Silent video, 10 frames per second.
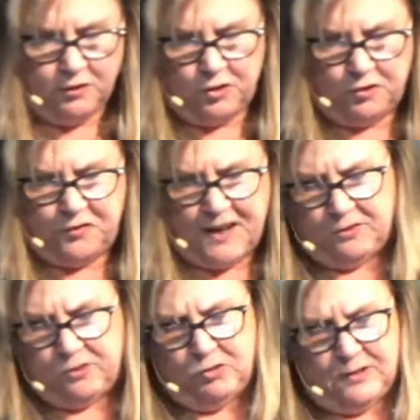too
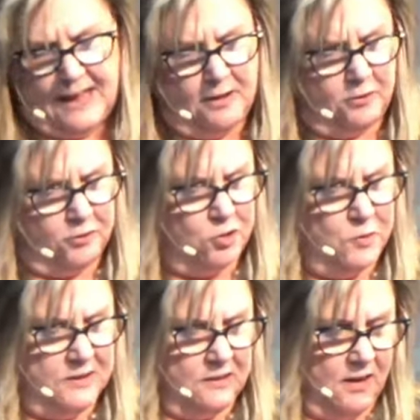fat, too loud, or
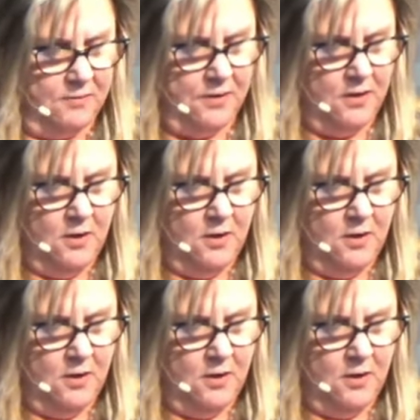too in love,